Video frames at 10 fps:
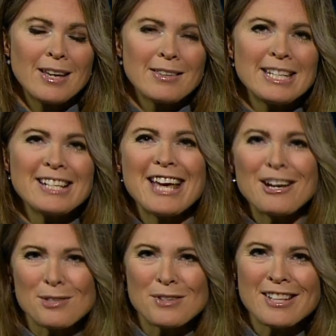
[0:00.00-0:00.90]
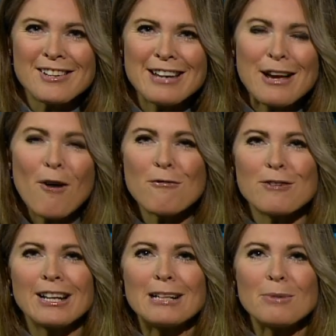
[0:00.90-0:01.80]
The details for Sunday
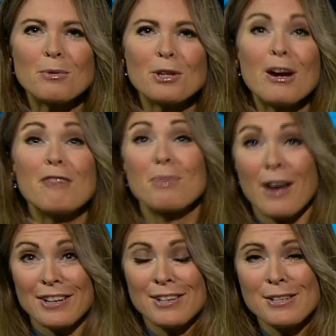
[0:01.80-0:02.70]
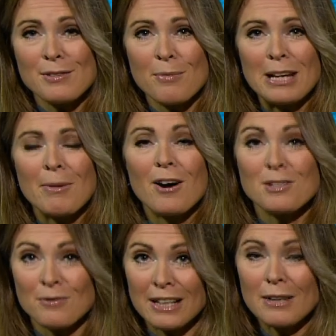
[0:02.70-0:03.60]
offering a little bit more in the way of brightness for many
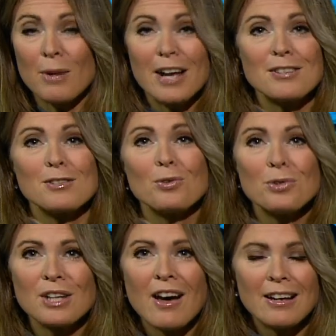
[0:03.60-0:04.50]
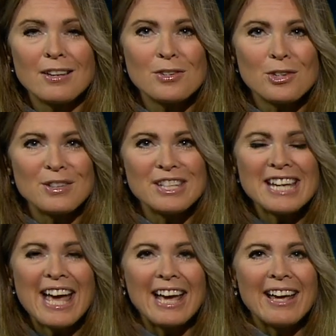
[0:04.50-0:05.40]
parts of England, Wales and Northern Ireland during the
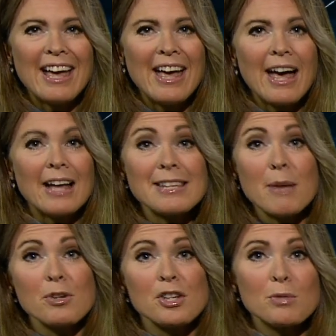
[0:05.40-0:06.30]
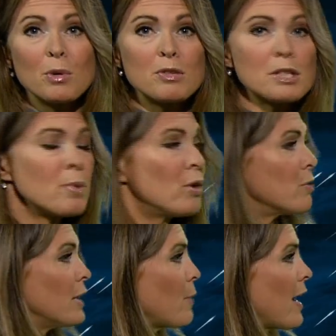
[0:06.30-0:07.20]
day. And temperatures will
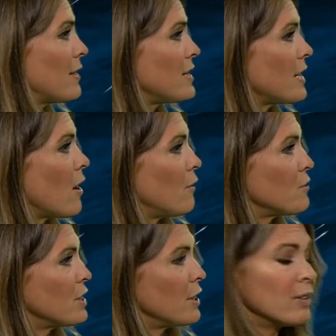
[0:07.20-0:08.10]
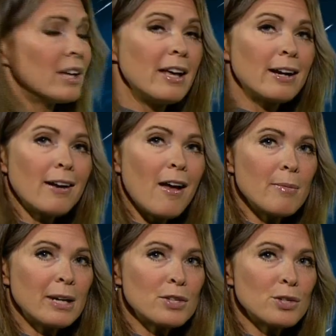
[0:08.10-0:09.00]
respond really well into the afternoon,
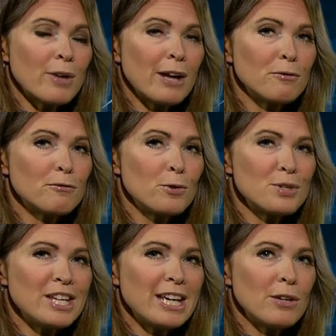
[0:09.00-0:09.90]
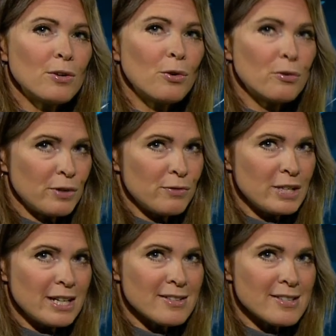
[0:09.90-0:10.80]
climbing to around 14 or
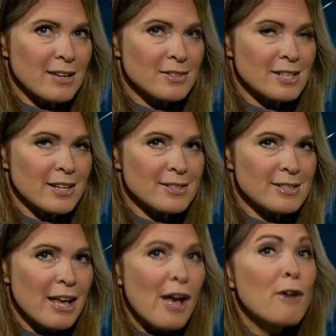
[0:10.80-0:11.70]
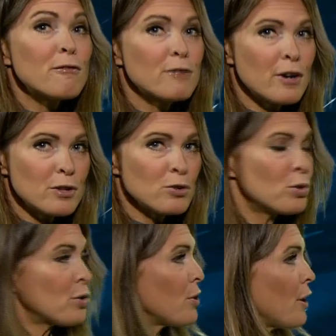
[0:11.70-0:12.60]
15 Celsius. Further
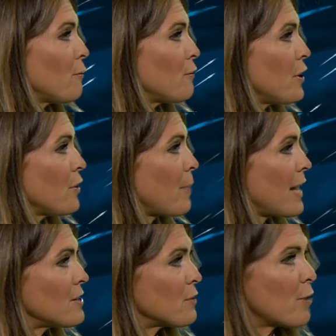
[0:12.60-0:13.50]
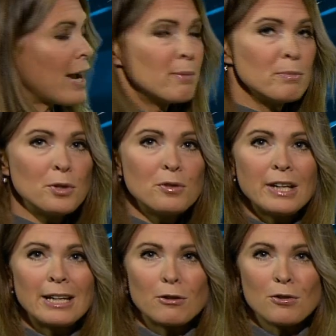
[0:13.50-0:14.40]
north, though, further bands of rain
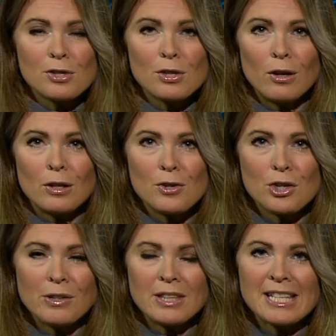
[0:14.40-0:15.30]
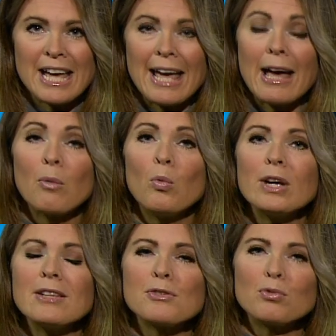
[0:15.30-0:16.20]
moving in across Scotland during the day and
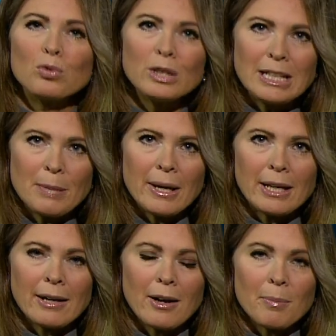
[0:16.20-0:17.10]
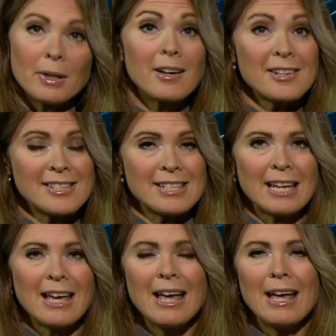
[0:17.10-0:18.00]
winds really picking up,
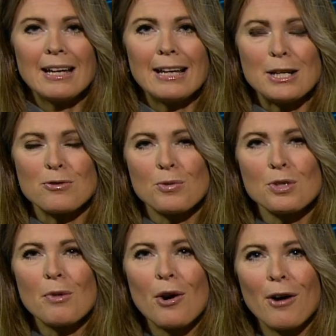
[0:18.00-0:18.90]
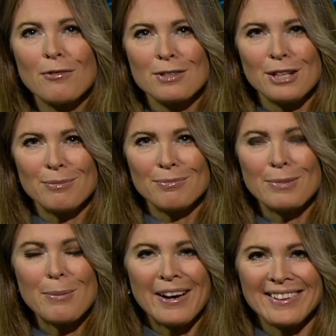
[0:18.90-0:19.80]
gusty, later on tomorrow afternoon.
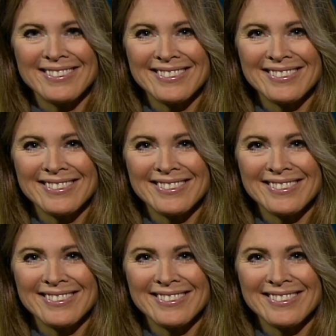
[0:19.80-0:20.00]
Bye-bye.